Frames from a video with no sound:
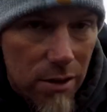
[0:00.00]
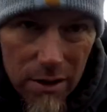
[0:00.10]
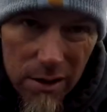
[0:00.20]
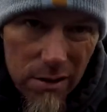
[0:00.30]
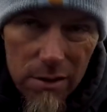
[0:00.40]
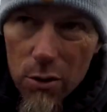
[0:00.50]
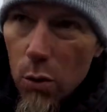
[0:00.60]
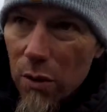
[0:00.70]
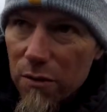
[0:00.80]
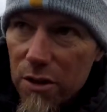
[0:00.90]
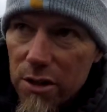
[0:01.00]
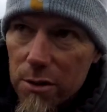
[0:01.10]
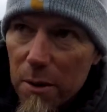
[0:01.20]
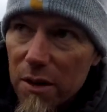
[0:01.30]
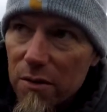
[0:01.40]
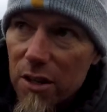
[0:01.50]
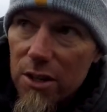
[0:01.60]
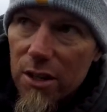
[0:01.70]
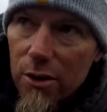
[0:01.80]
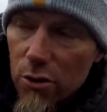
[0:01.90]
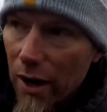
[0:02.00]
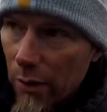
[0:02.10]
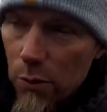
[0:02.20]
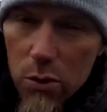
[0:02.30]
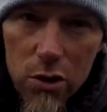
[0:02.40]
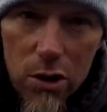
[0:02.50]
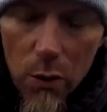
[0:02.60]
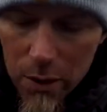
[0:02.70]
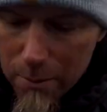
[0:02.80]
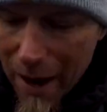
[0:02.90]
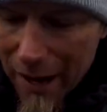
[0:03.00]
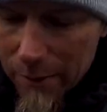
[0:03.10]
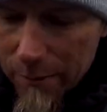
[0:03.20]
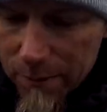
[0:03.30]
these schooling fish, suspended fish, and I'll drag it real slow on the bottom